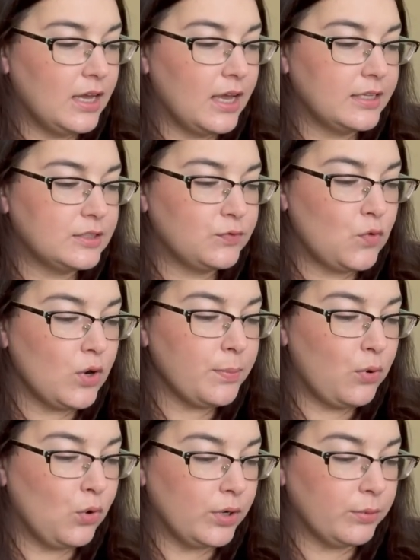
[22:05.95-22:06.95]
It's for
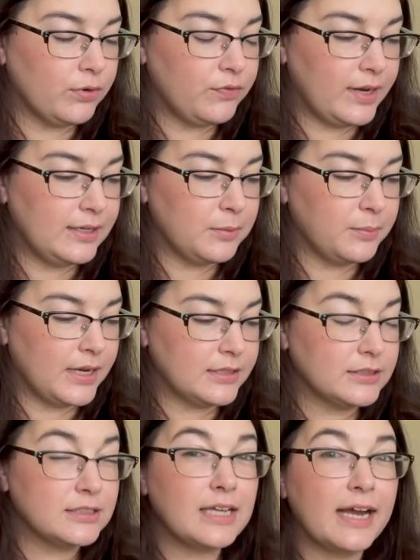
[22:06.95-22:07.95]
pore refining
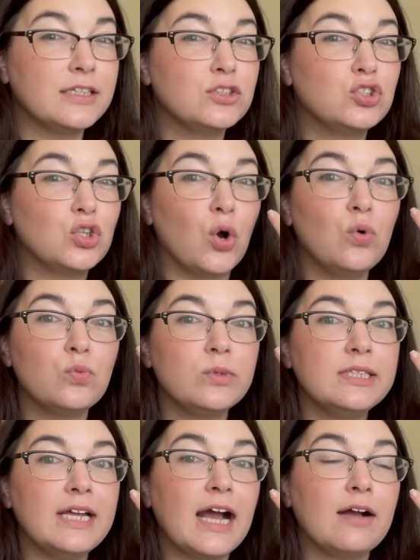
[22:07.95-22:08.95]
masks. I don't
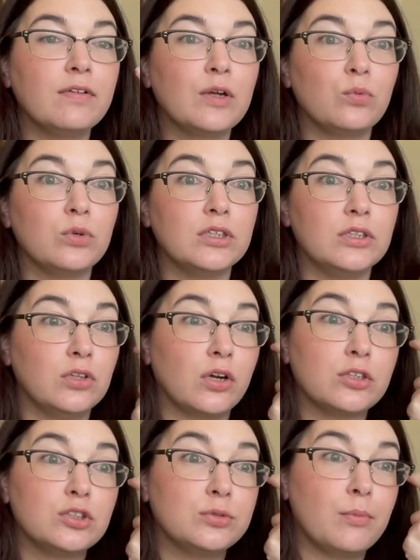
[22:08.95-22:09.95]
really have like really
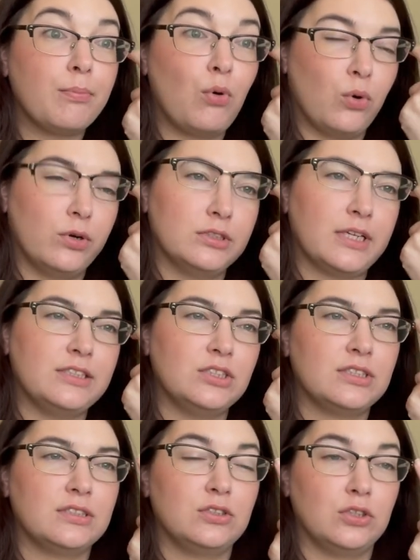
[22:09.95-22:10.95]
large pores. I
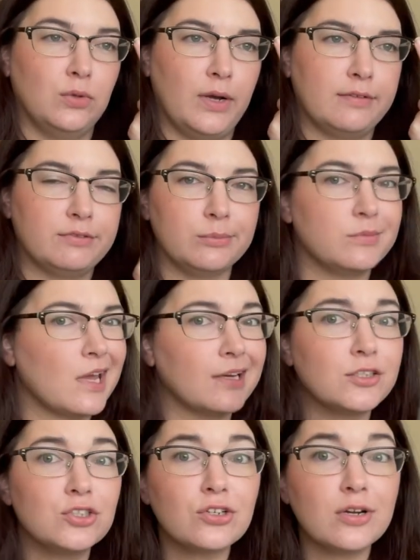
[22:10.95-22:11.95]
just do have some
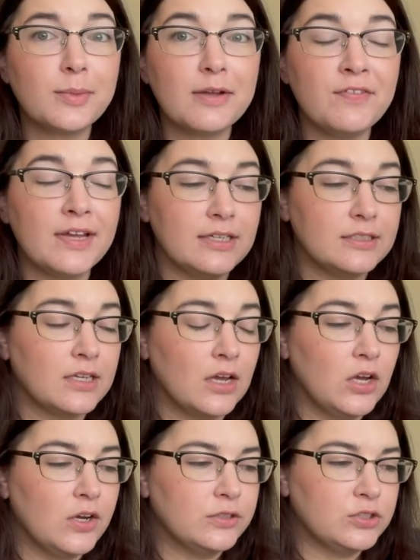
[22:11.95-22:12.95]
texture on my face.
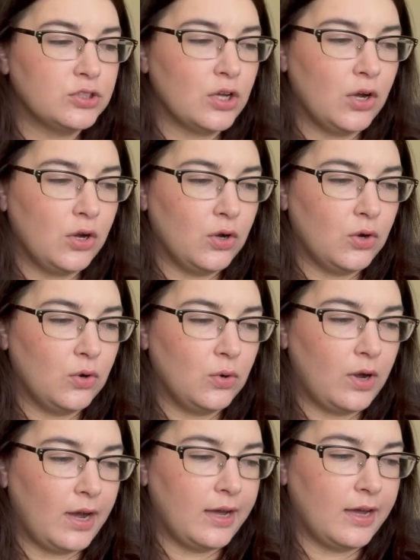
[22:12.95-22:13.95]

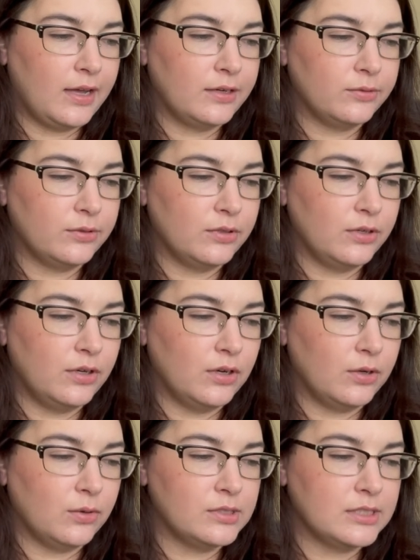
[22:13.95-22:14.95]
So I don't
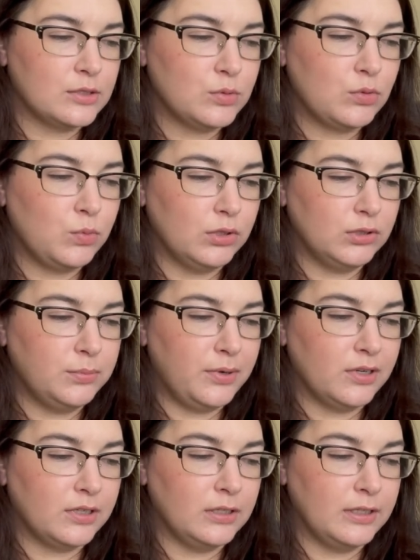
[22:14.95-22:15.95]
know. It says with willow
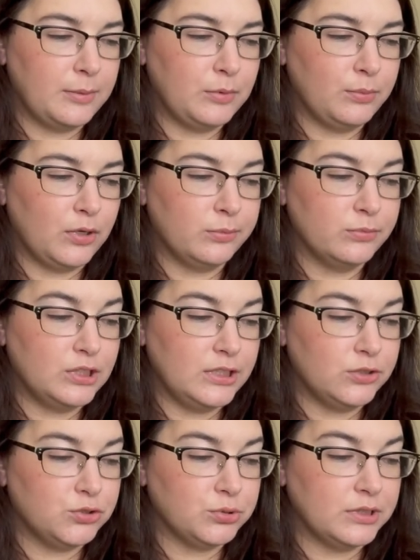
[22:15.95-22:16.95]
bark, lemon balm,
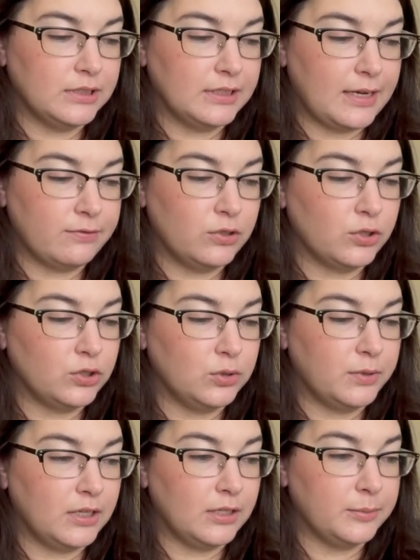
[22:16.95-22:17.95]
tea tree, lavender,
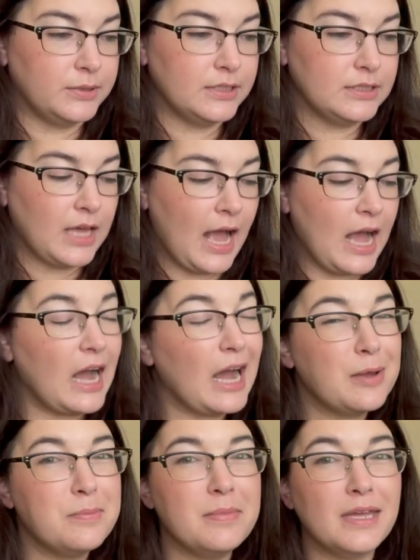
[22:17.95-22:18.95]
eucalyptus. I
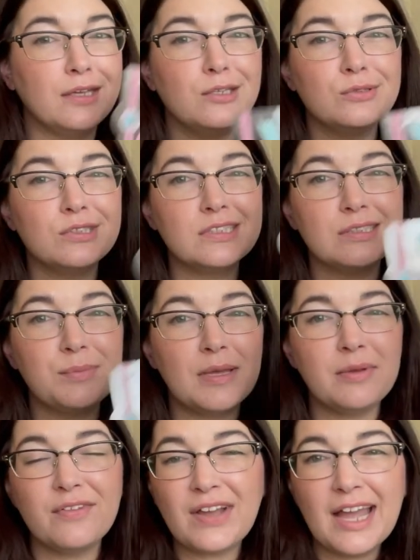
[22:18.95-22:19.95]
may use this
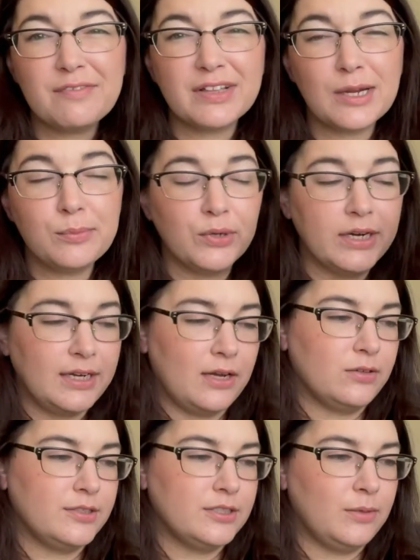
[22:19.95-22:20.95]
maybe if I have like a
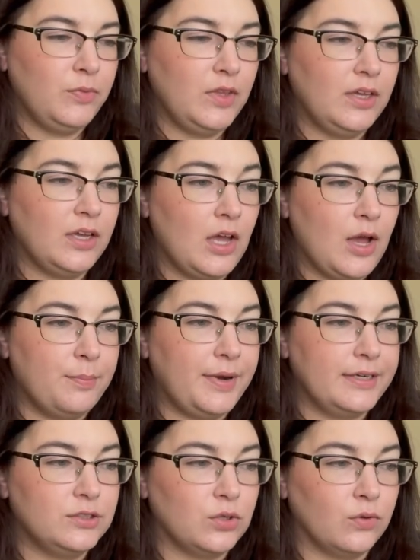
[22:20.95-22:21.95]
breakout or something, but
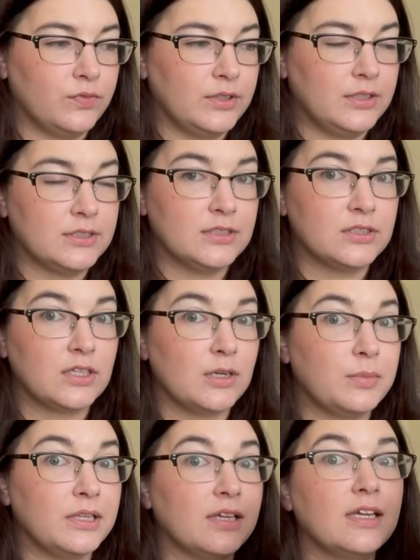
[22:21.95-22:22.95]
I don't think this is gonna
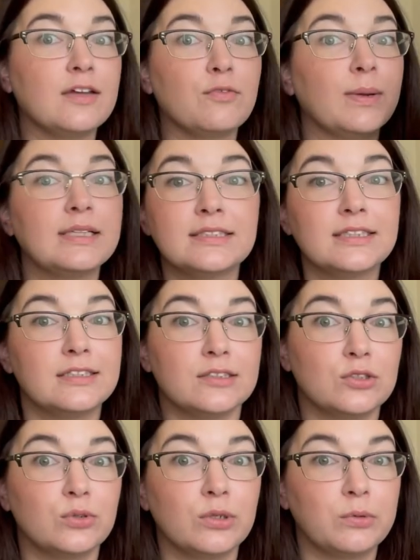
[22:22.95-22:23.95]
be like if my skin's
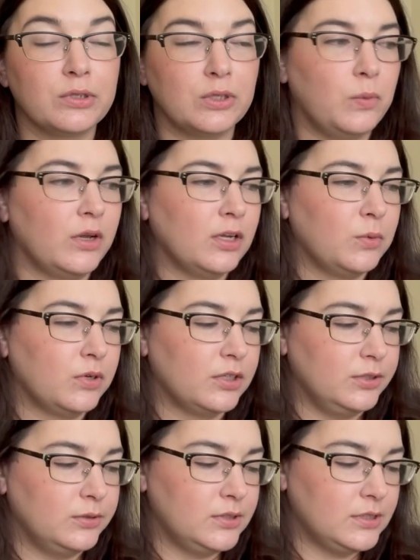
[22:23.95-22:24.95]
doing really well, I wanna
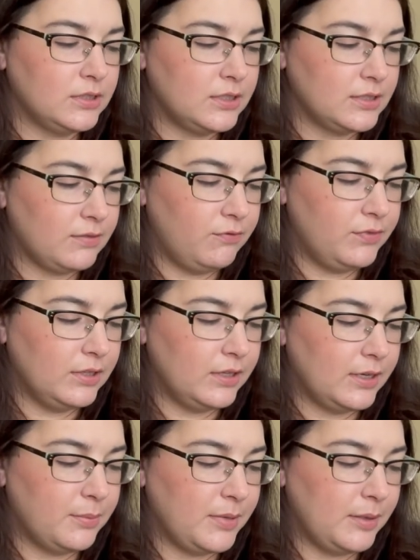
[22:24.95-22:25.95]
use this because I feel
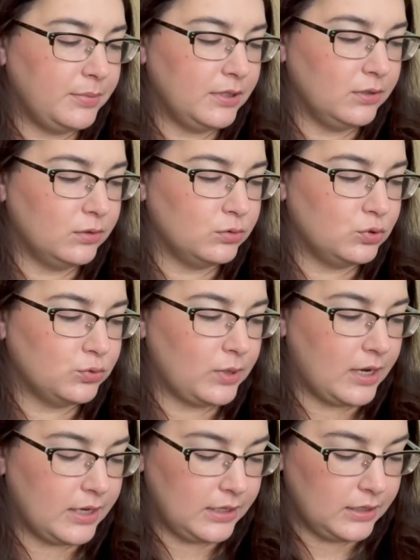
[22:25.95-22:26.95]
like it might be a little
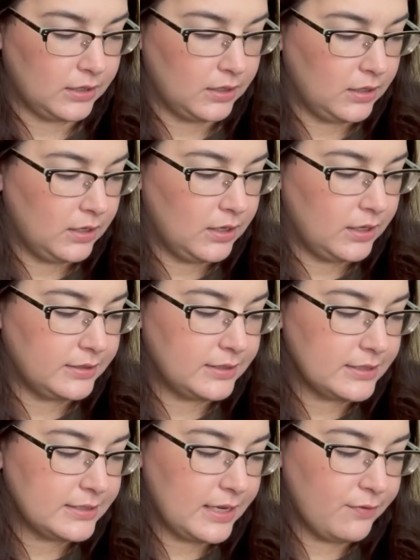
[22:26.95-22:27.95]
drying. It
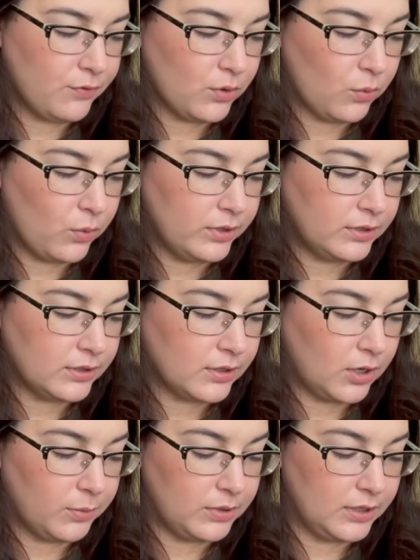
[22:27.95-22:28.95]
does say for oily and
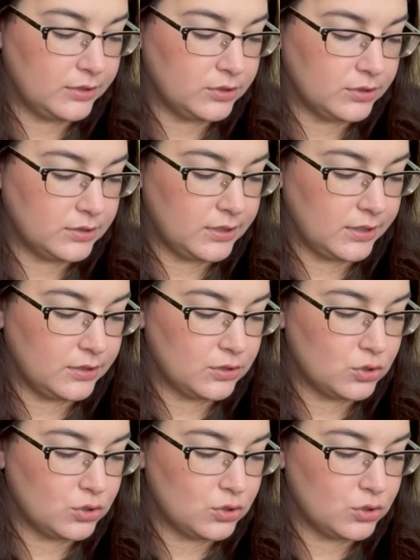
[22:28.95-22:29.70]
combination skin.